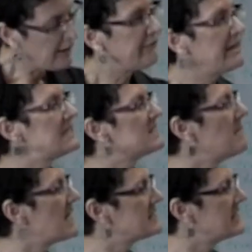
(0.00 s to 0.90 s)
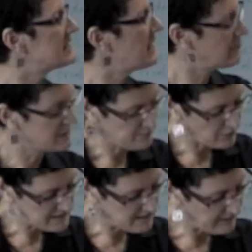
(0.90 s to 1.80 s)
Offenders must accept
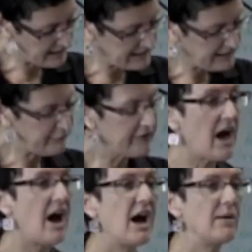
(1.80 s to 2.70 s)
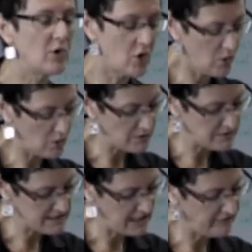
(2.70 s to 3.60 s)
responsibility for the harm
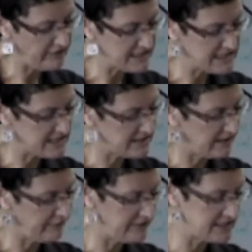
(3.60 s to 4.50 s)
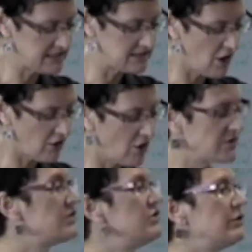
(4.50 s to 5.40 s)
caused, even if this does not
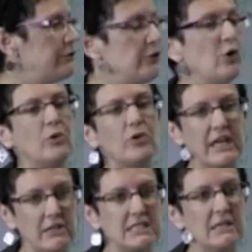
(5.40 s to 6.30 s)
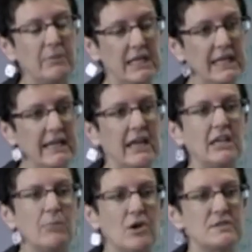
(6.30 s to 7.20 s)
constitute a formal guilty plea. And
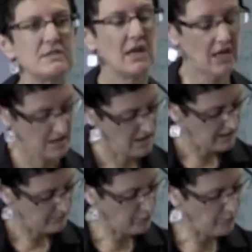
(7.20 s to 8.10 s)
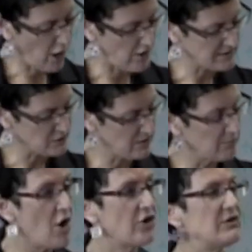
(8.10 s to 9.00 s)
in most proposals and
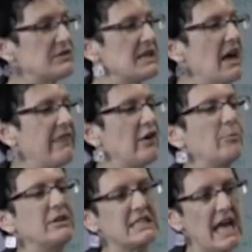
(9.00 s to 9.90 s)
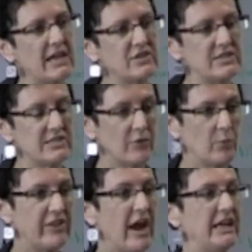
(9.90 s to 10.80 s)
models. There are protections on
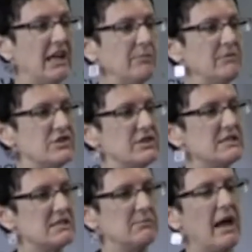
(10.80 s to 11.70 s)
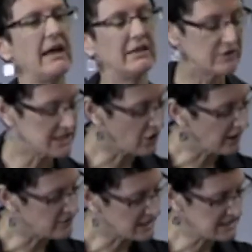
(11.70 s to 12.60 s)
when any admissions made in
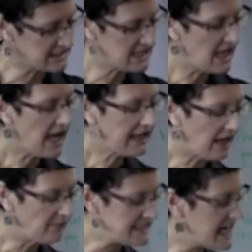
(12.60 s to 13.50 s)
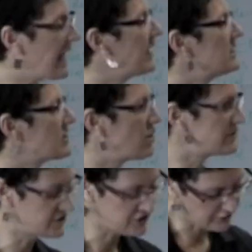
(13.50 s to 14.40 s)
restorative justice can be taken to
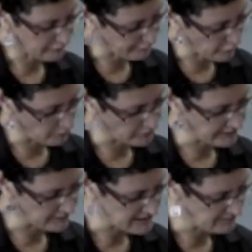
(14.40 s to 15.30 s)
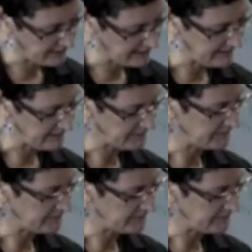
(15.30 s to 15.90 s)
constitute a formal guilty plea.